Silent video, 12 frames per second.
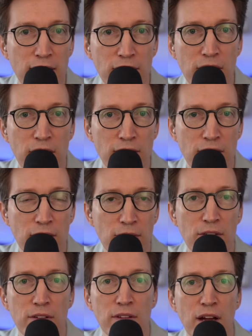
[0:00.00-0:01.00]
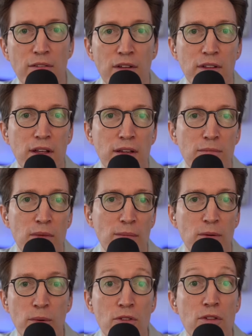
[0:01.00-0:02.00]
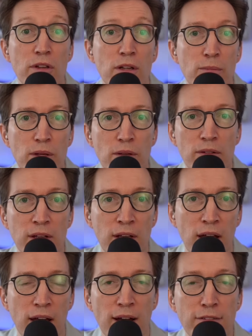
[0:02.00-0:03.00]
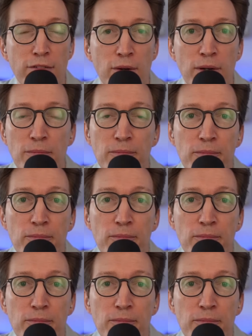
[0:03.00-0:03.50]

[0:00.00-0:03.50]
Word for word: Is there anything you've discovered that maybe we shouldn't be using AI for?